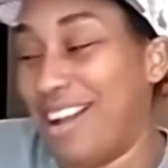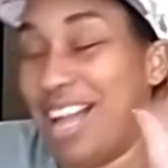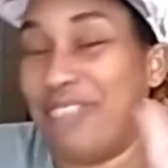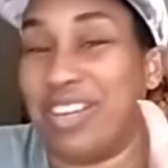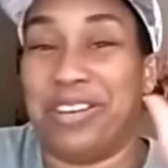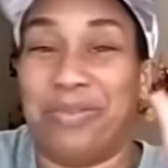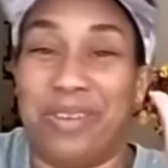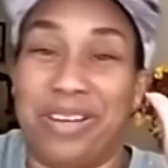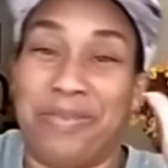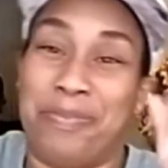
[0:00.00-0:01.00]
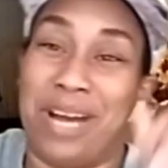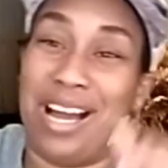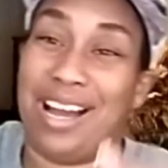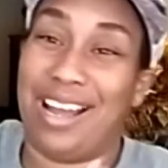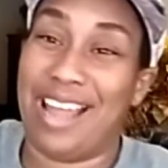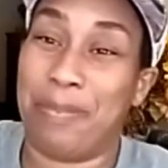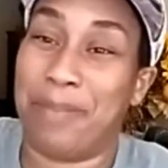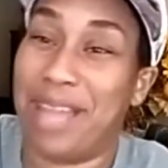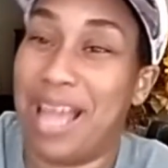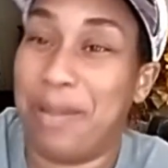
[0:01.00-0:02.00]
y'all have a good one. Bye.
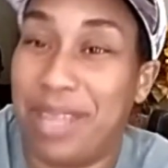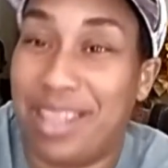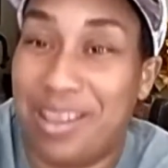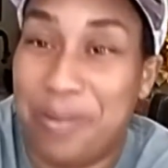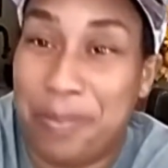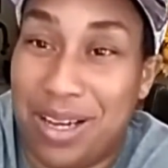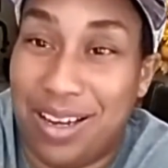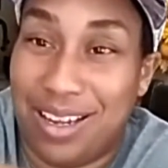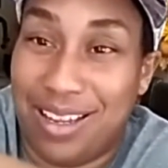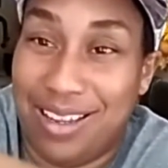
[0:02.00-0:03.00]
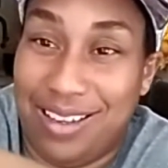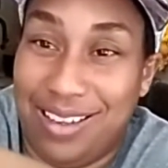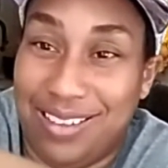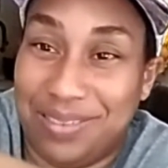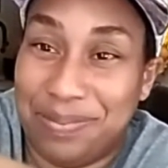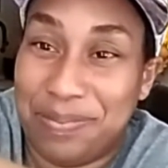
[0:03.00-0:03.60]
Happy, happy, cute, honey.